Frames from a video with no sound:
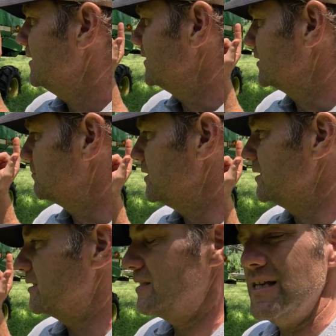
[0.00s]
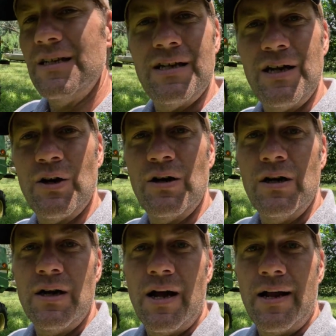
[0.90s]
It's been sitting here,
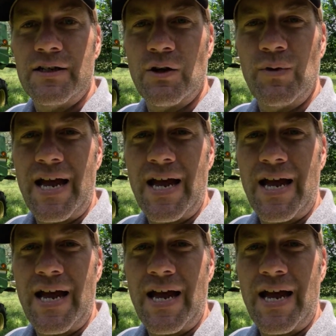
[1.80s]
so we